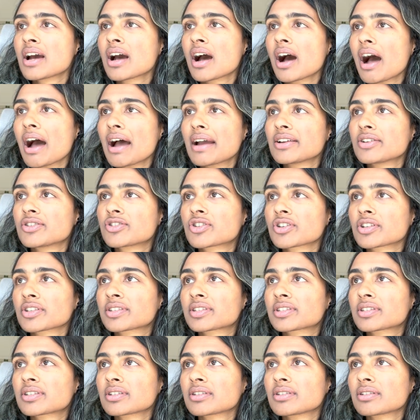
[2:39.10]
I
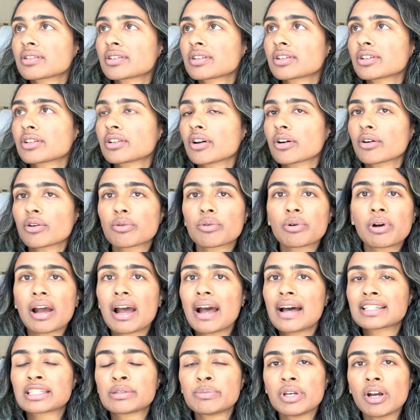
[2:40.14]
just,
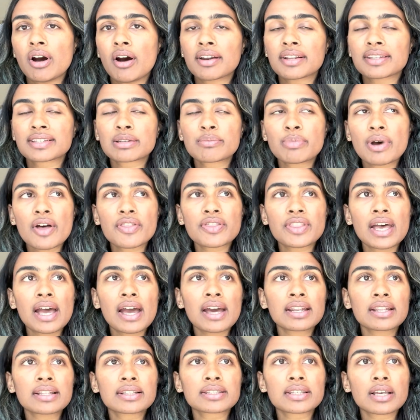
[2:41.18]
had to be honest about
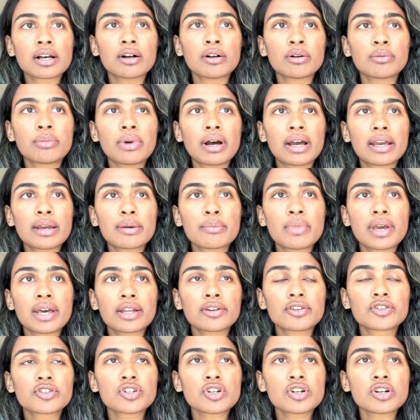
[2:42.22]
that and tell my
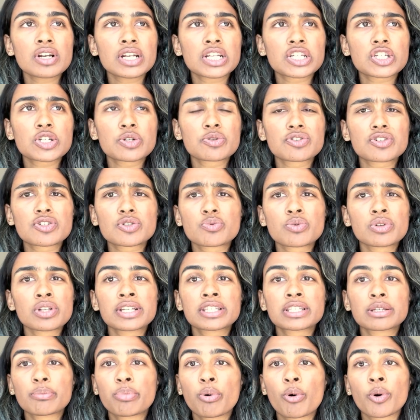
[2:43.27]
manager, and she was just really
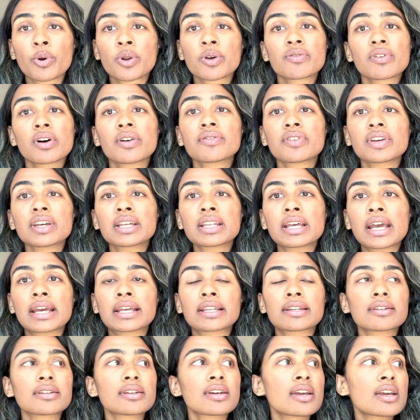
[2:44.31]
supportive of it.
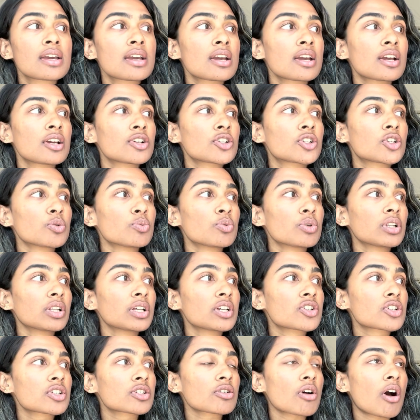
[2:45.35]
And she really
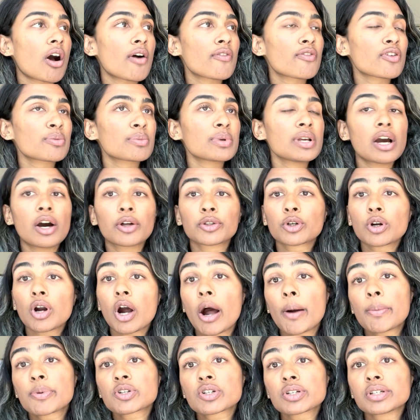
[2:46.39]
just offered me other
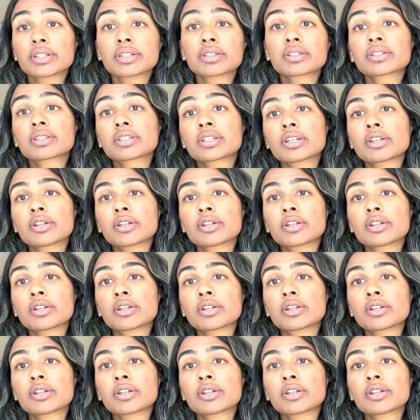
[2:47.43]
options,